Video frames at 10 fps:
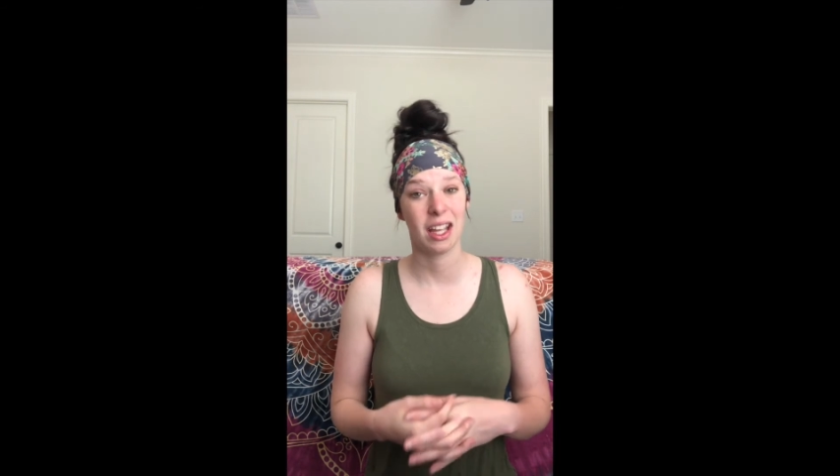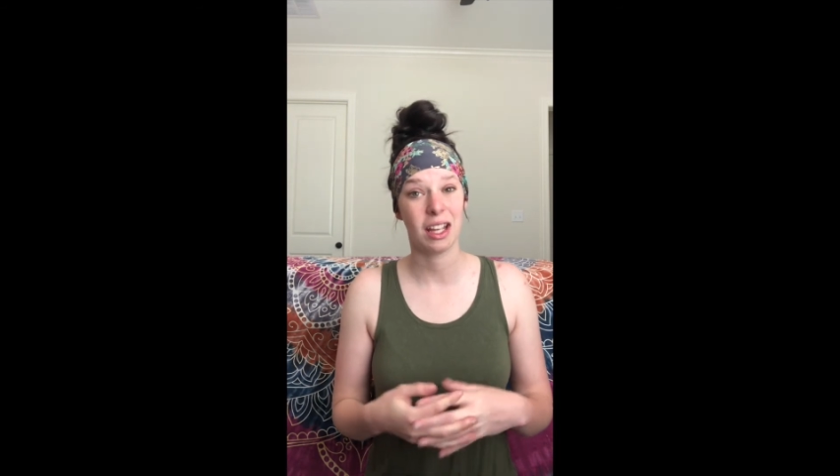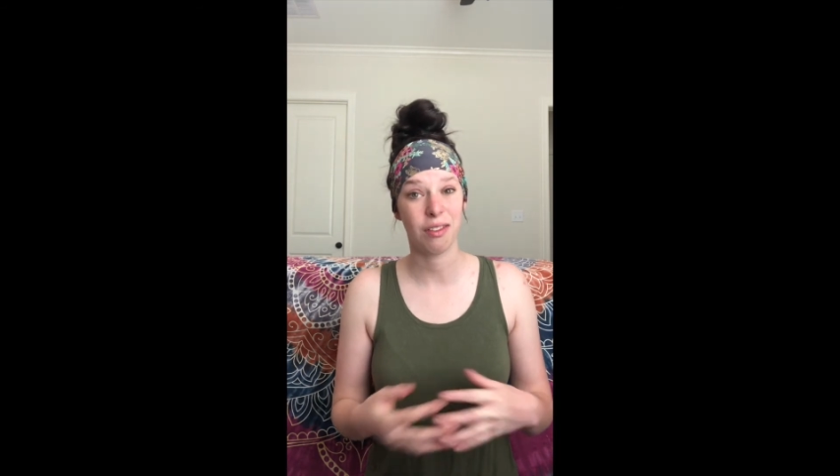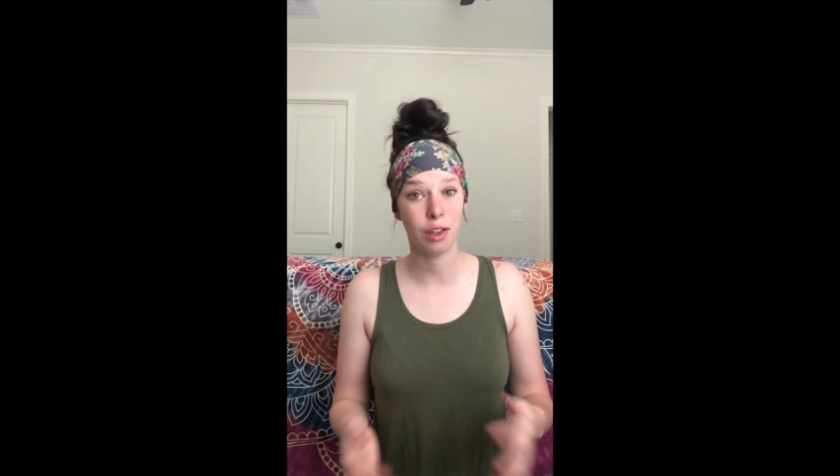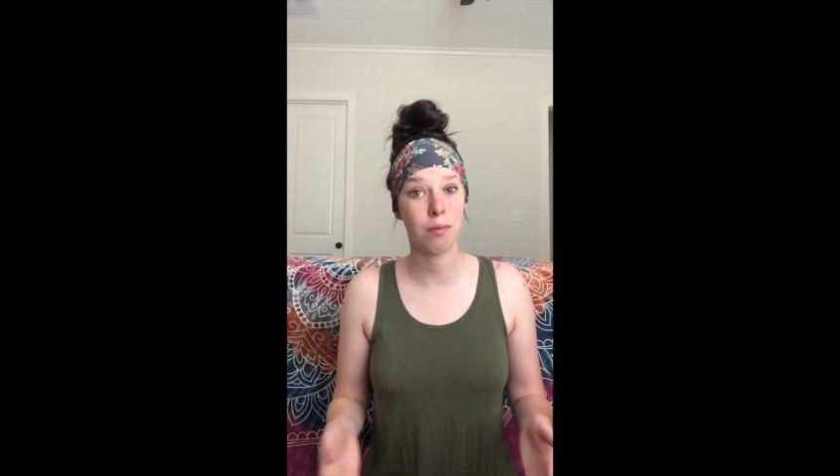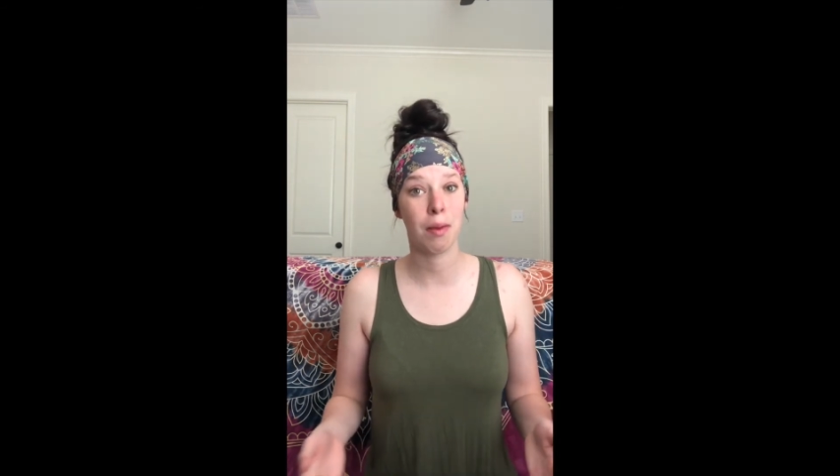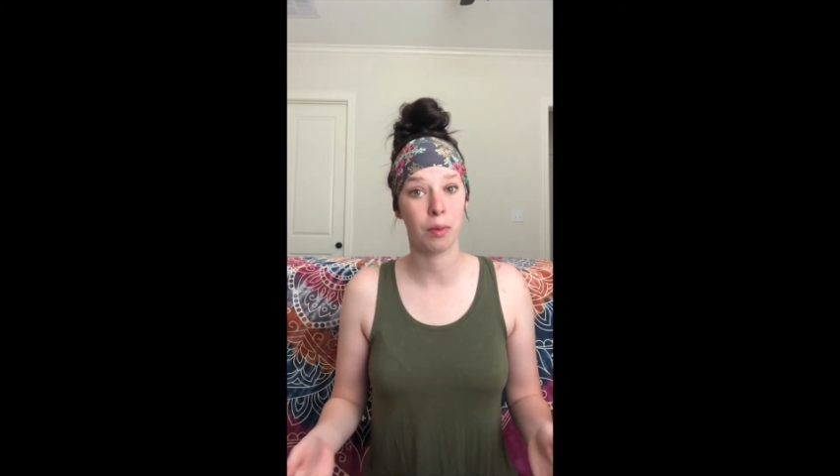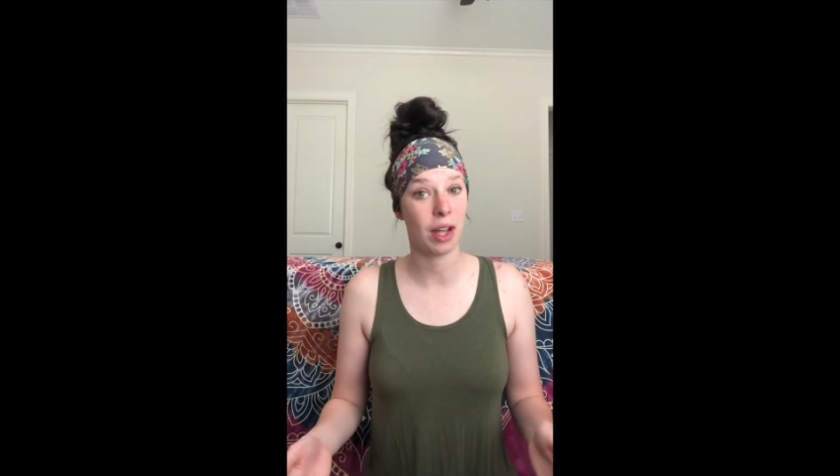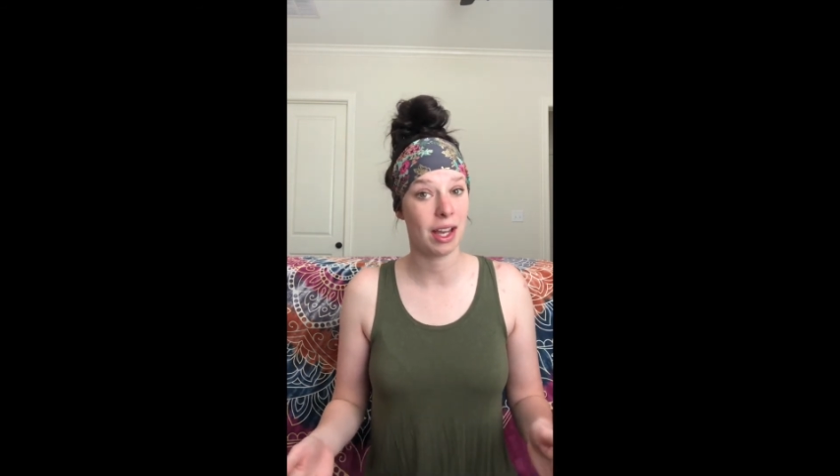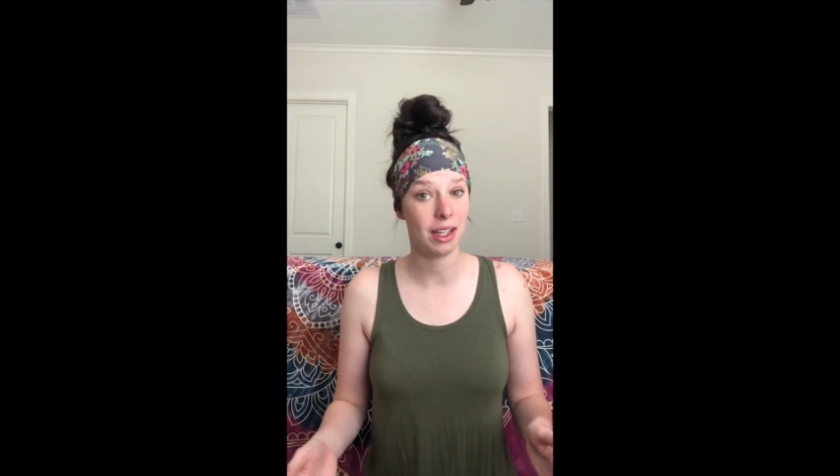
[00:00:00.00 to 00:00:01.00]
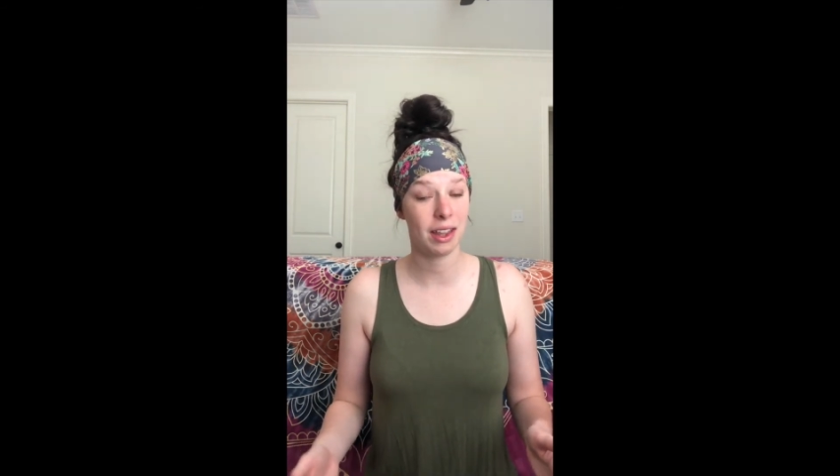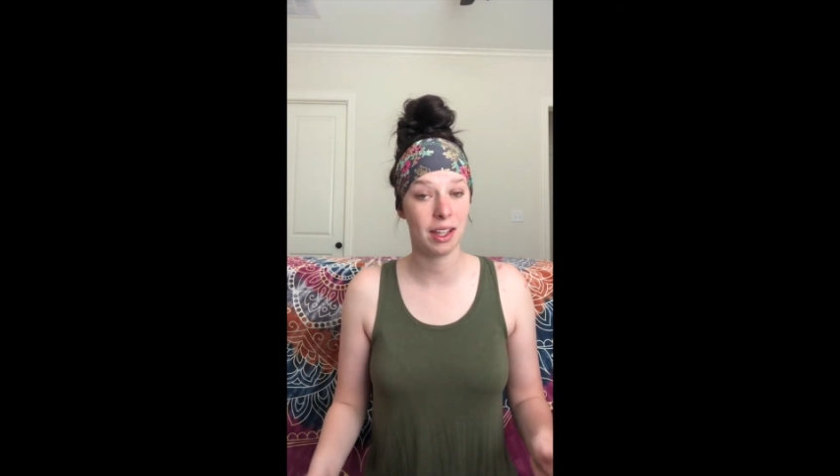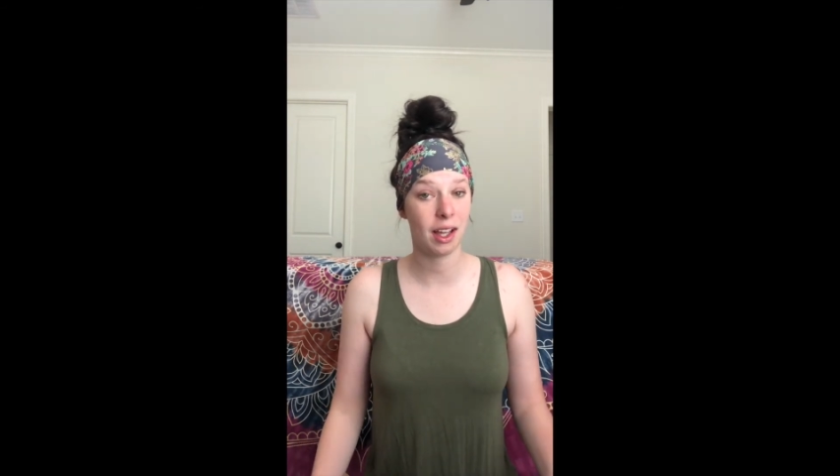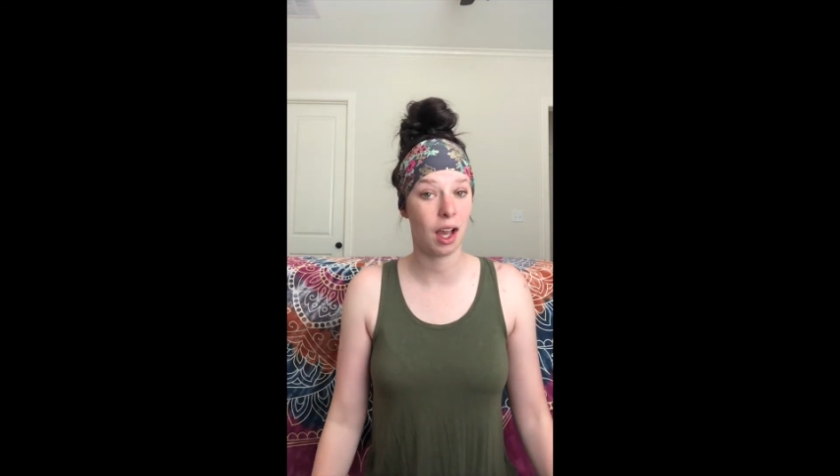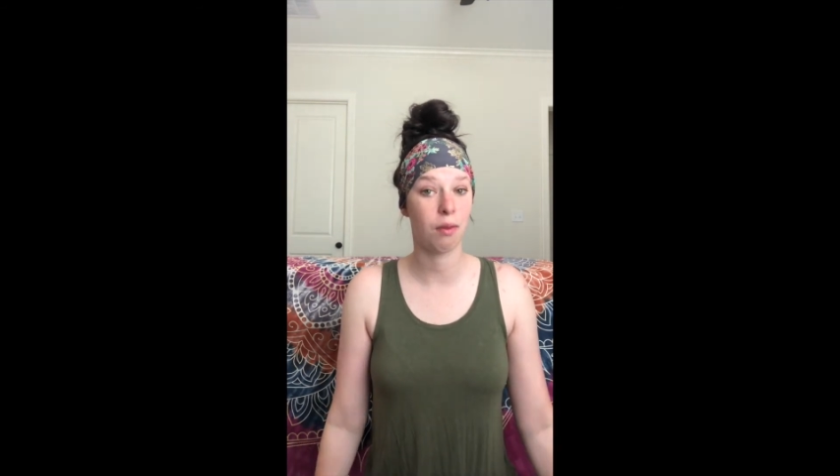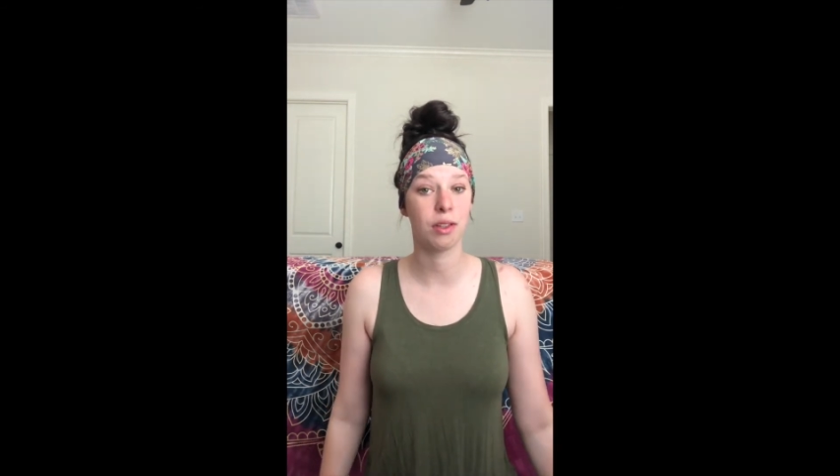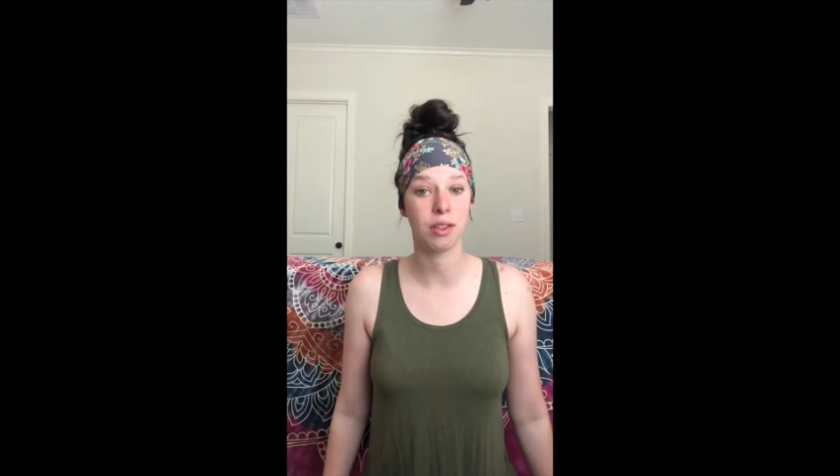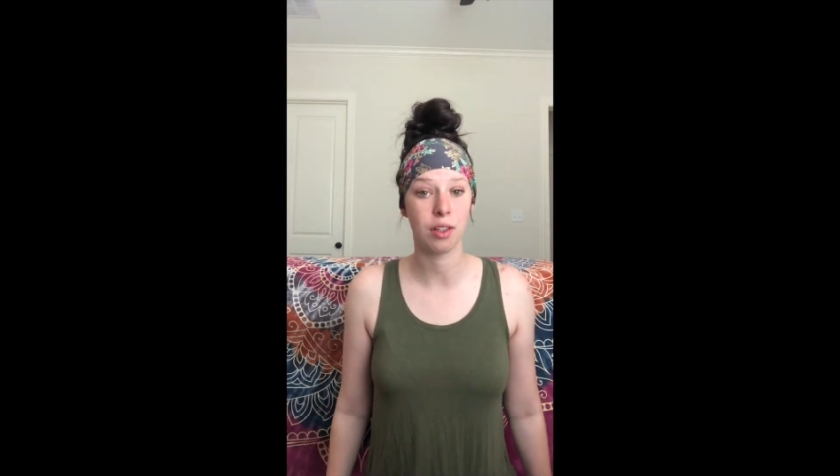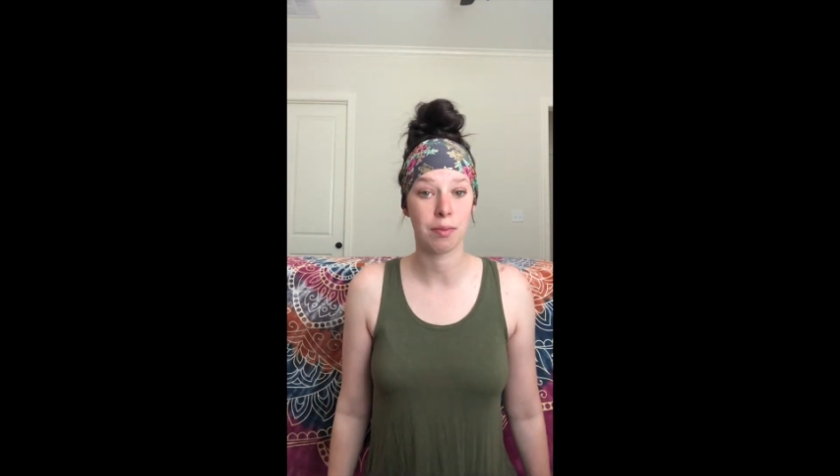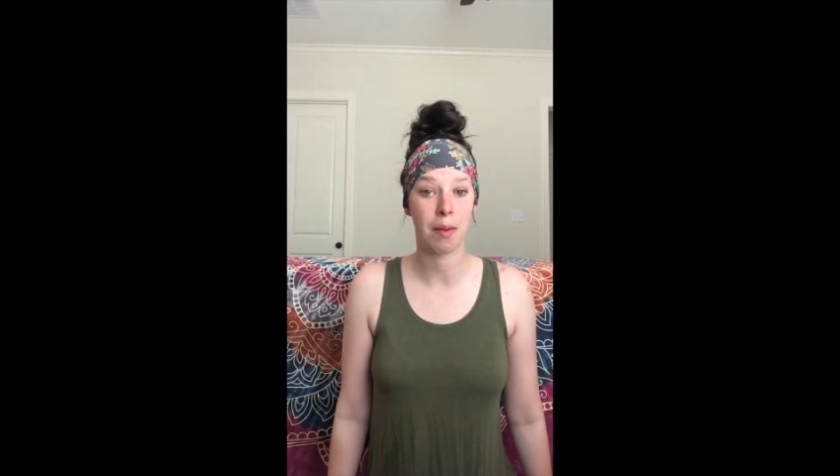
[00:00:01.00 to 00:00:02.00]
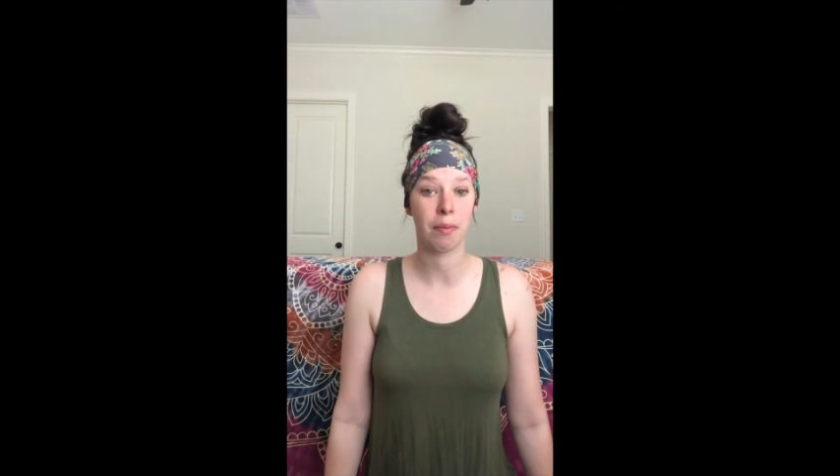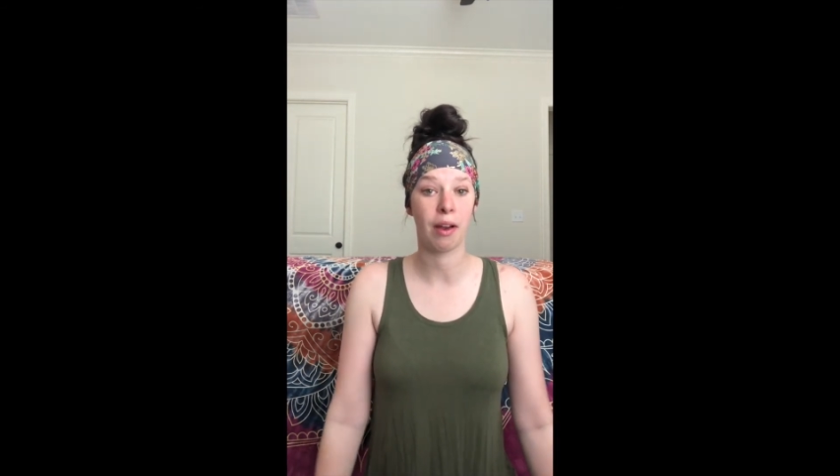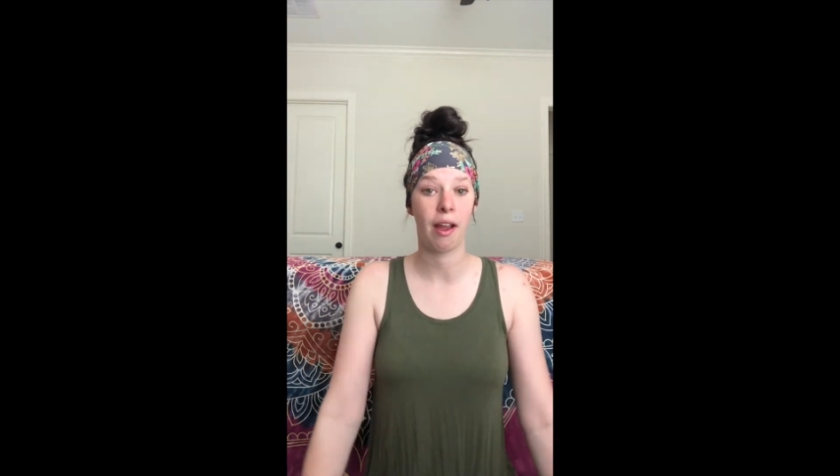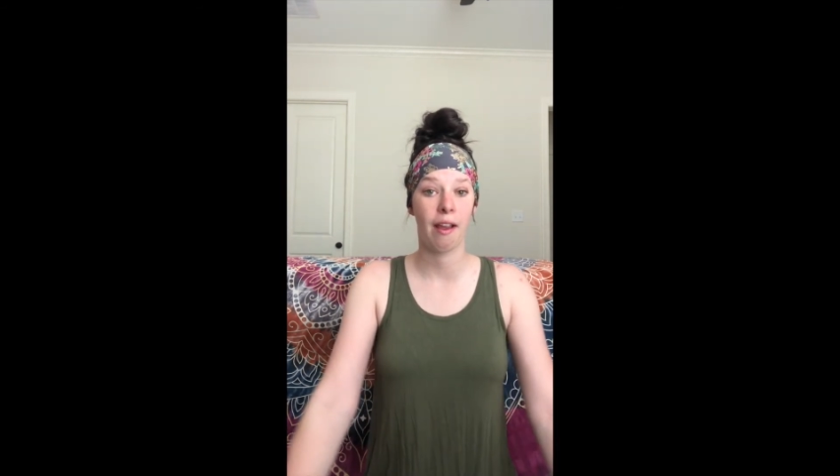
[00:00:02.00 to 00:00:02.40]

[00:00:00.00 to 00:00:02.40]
If you remember anything, I want you to remember